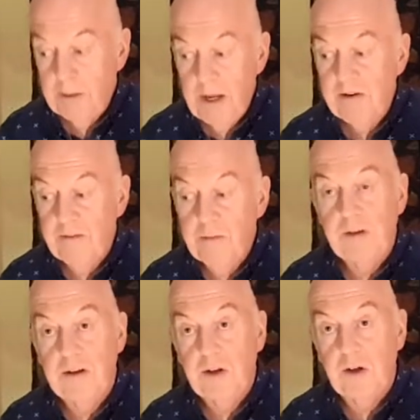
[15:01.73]
piece of music
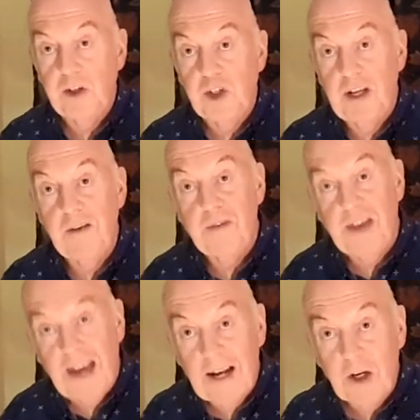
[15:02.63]
is called Sliabh
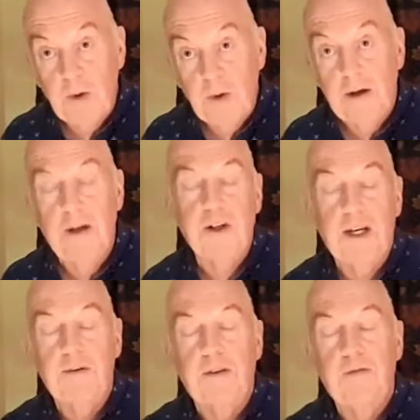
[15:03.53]
Gal Gua, to
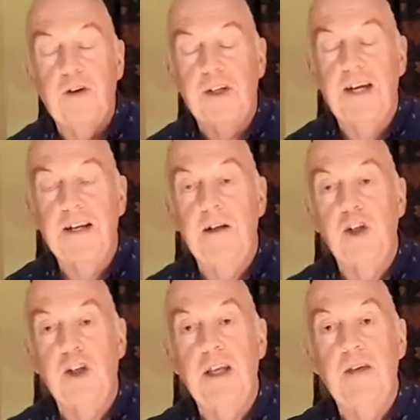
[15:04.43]
give it its full title,
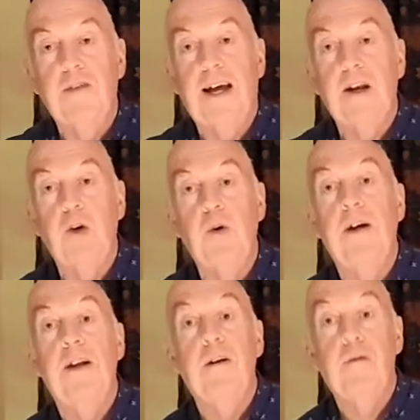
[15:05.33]
Sliabh Gal Gua
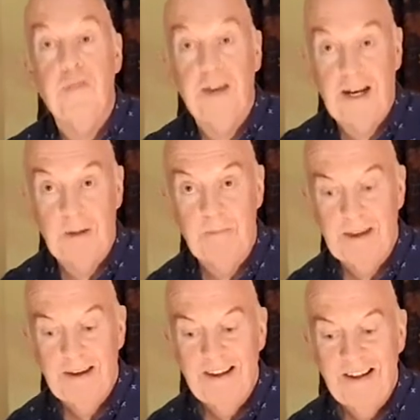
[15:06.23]
Fela.
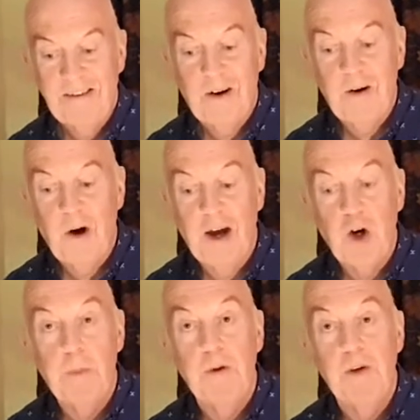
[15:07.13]
So I
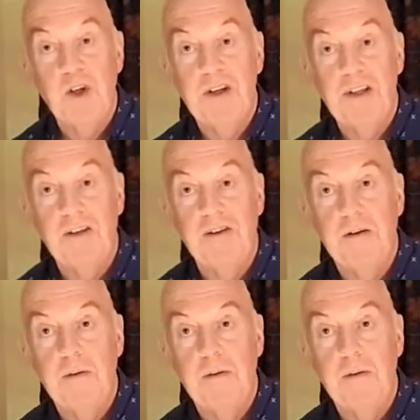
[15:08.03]
hope you enjoyed this.